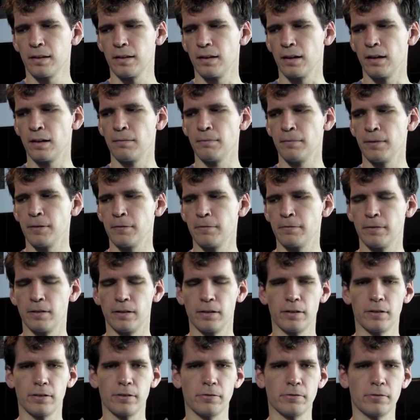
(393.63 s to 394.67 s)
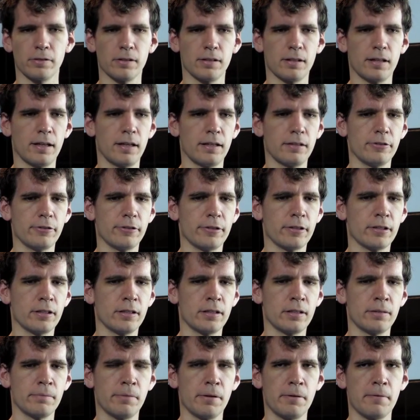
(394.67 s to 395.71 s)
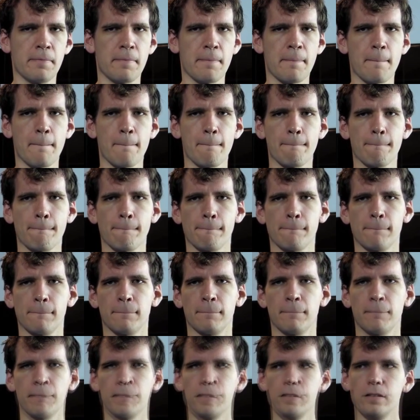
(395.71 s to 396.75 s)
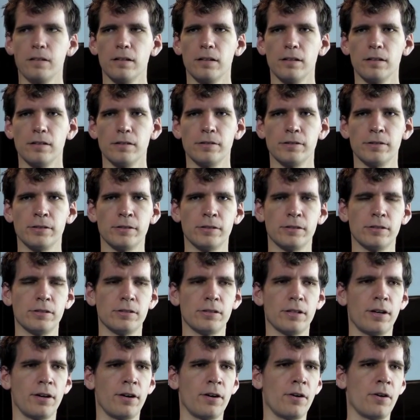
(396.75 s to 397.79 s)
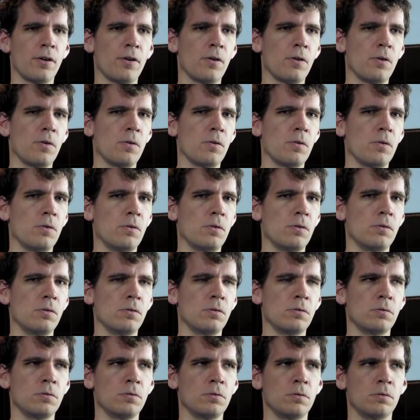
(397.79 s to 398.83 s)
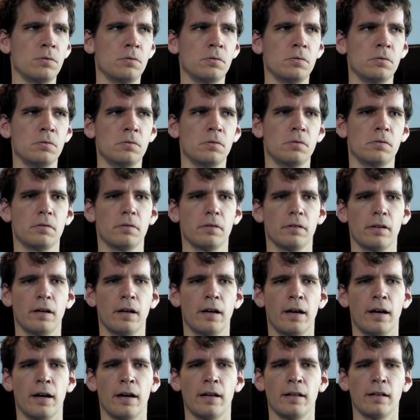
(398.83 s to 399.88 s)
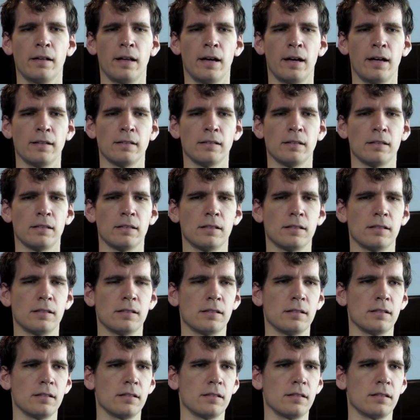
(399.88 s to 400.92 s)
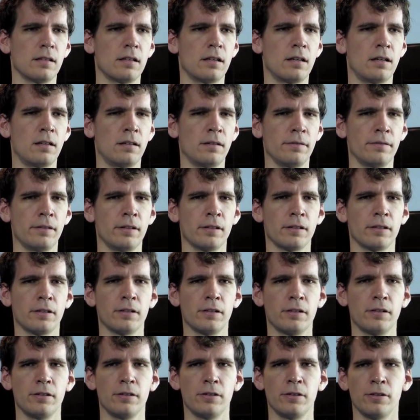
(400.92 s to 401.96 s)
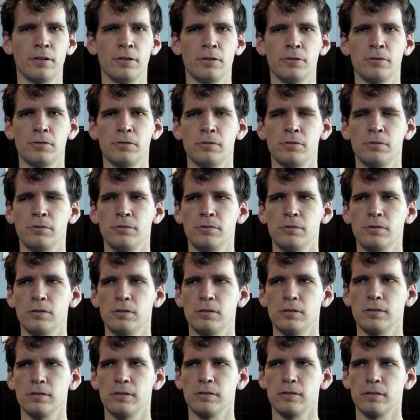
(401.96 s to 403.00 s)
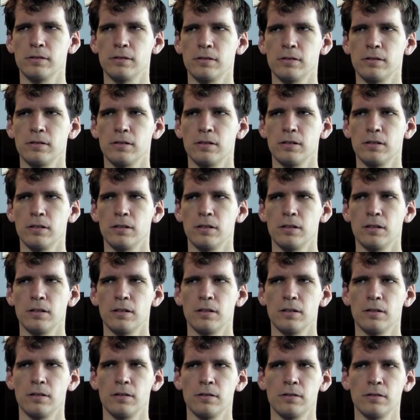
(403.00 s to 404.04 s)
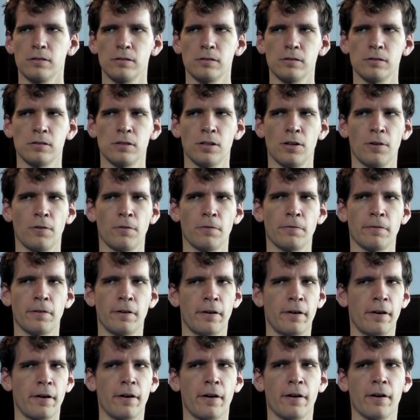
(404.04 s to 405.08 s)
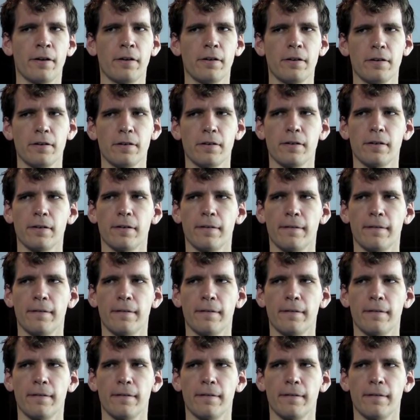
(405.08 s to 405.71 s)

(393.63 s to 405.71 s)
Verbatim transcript: Then be finished with that job. So, uh, that's all the good news so far.